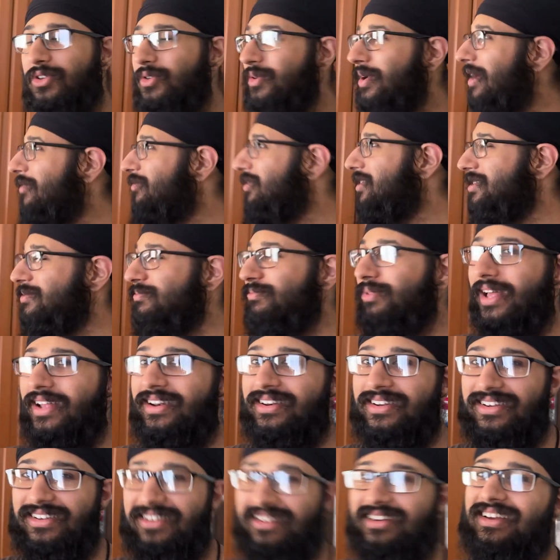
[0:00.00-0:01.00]
So we have this
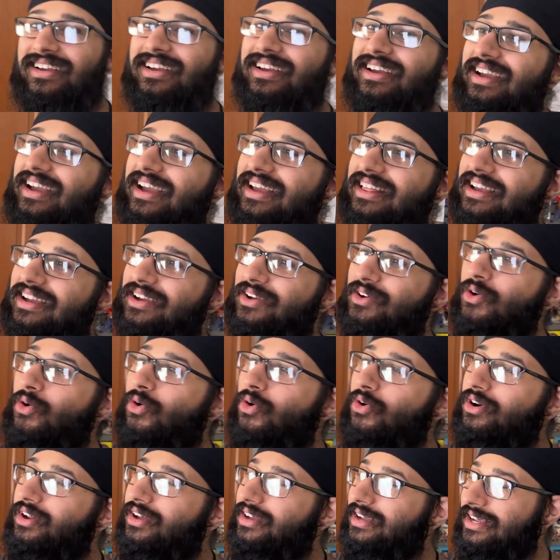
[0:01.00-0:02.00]
blender, and I
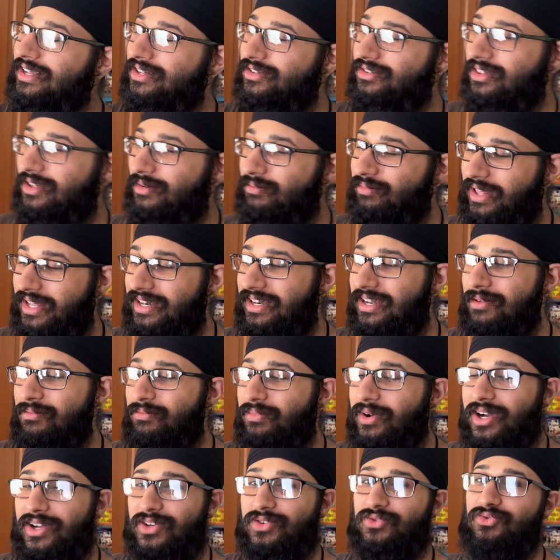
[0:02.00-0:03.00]
caught it, the blending part